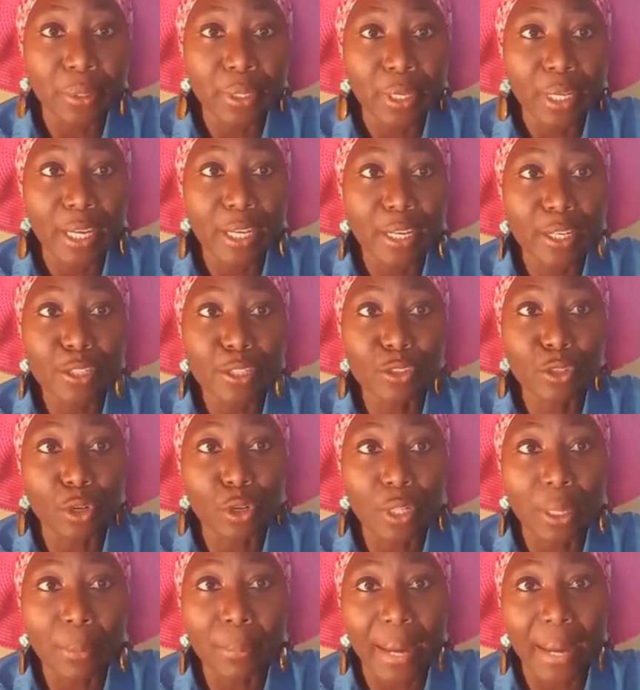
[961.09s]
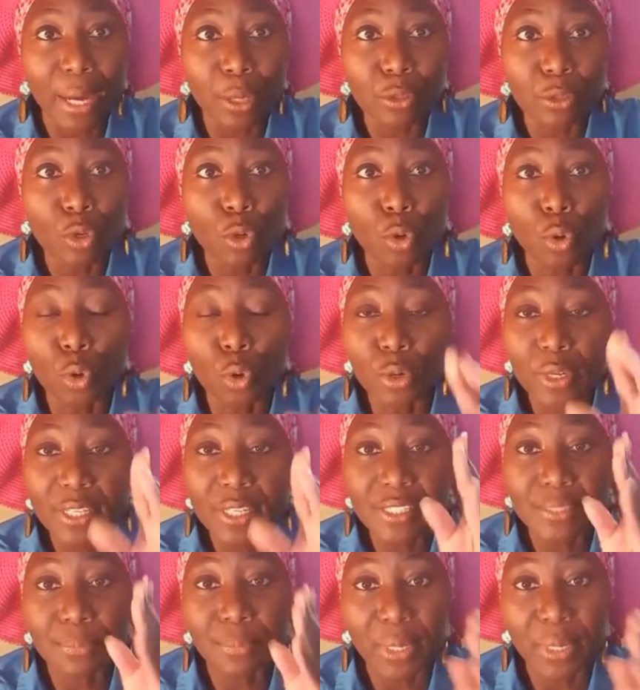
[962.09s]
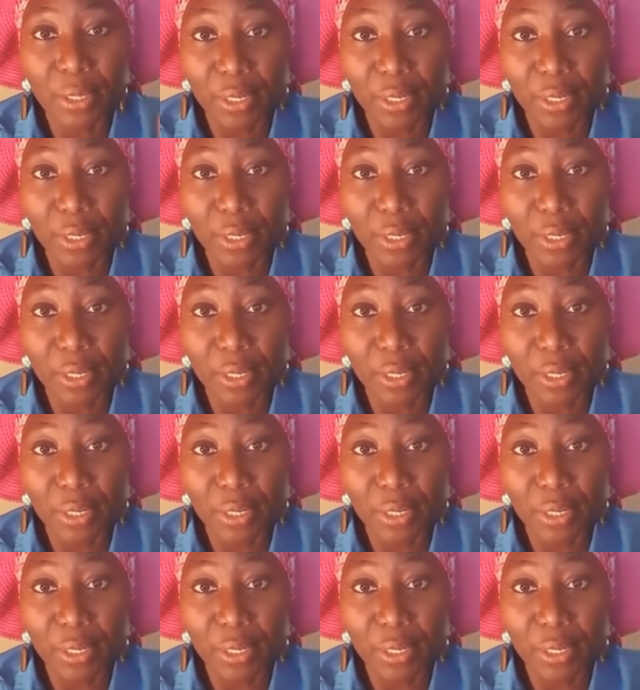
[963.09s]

It is all about who is better